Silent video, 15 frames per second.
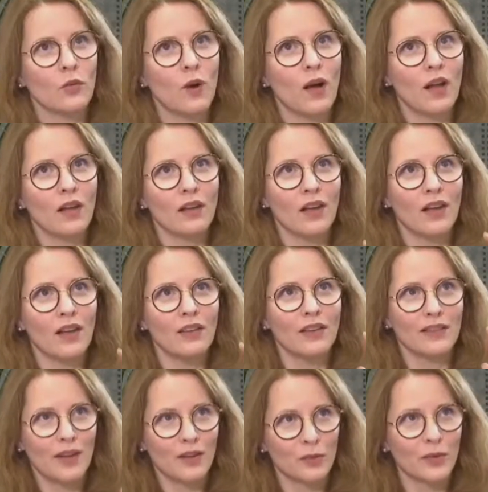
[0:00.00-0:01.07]
while all
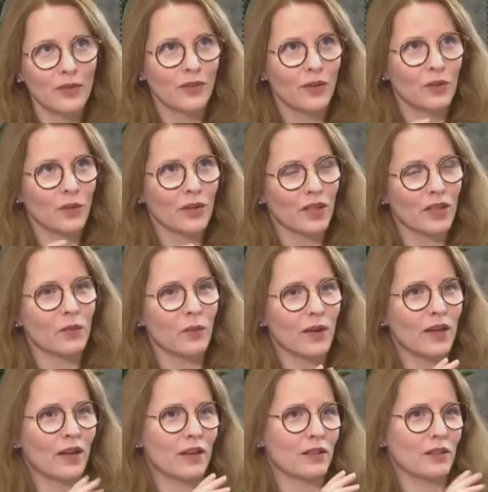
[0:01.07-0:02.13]
these experts are working
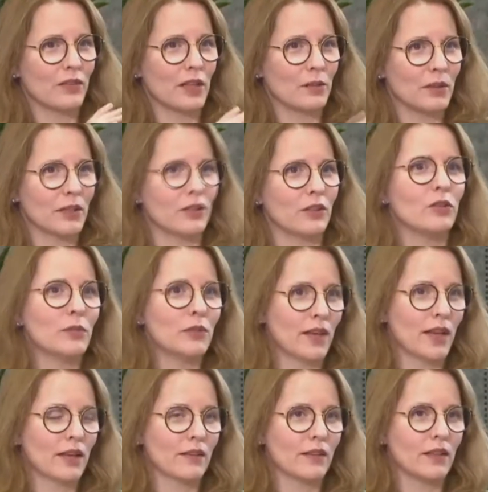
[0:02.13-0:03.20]
away on developing a human
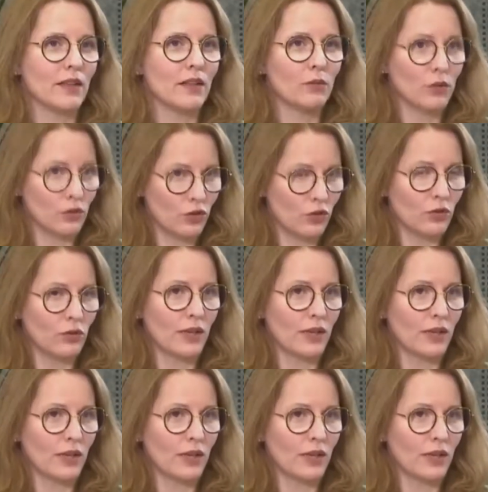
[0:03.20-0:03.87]
vaccine, would you